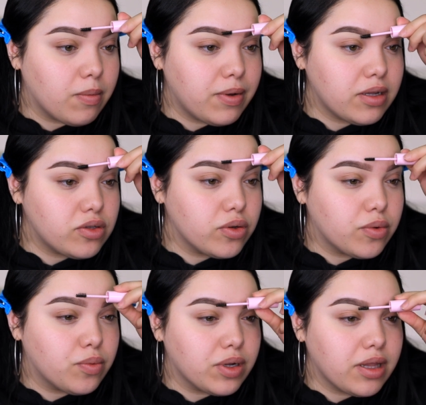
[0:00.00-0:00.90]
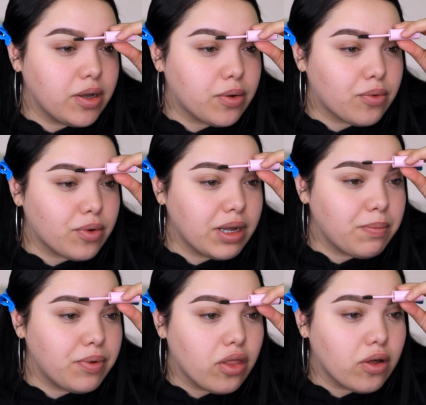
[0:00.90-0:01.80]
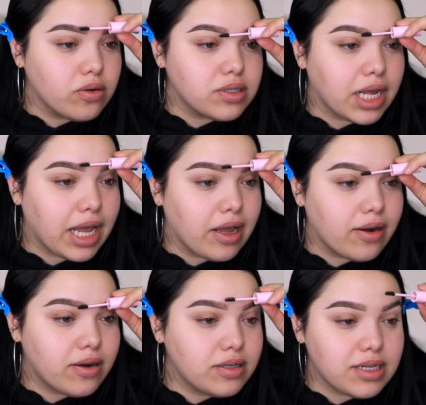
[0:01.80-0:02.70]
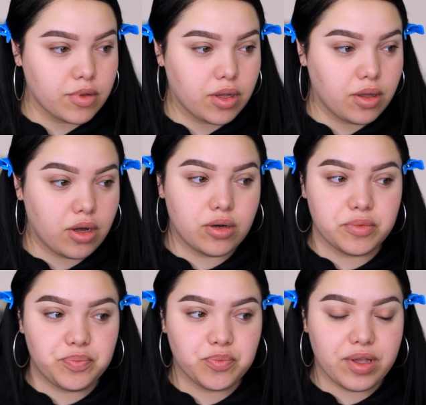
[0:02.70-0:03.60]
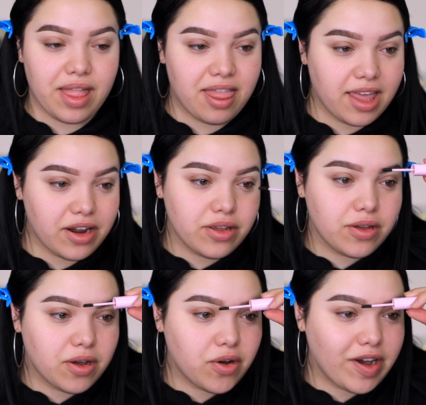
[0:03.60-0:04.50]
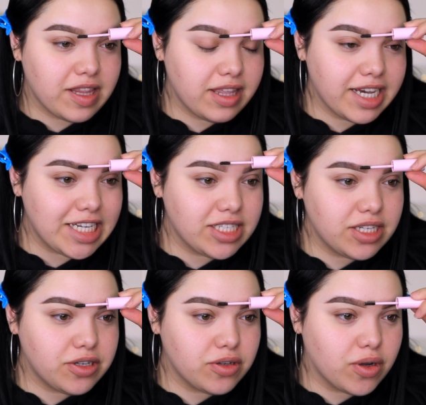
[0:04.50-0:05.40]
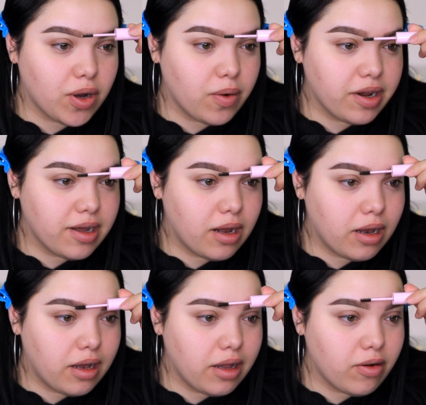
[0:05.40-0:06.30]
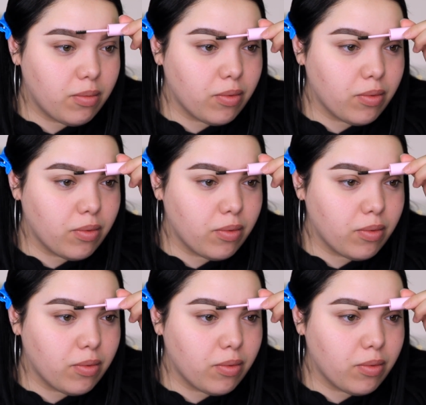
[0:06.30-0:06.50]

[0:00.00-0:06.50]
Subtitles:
bit to really grip those hairs. Oh, there you go. I think I just needed to coat it a little